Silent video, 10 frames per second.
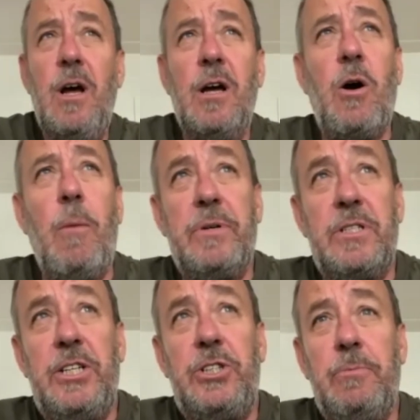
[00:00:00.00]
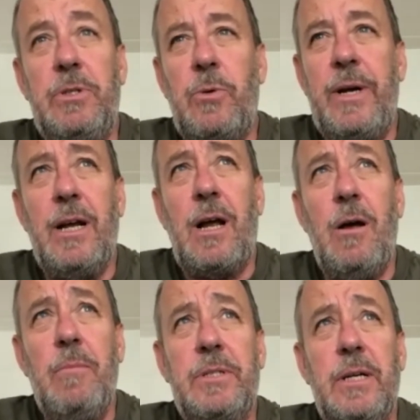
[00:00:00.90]
competition between the
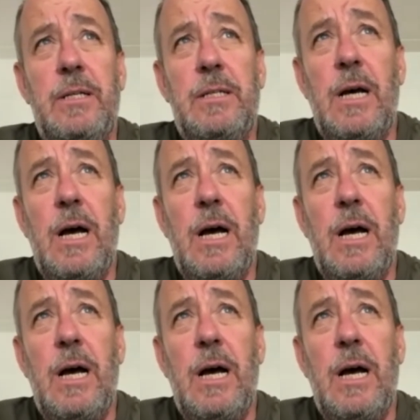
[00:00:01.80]
clubs, and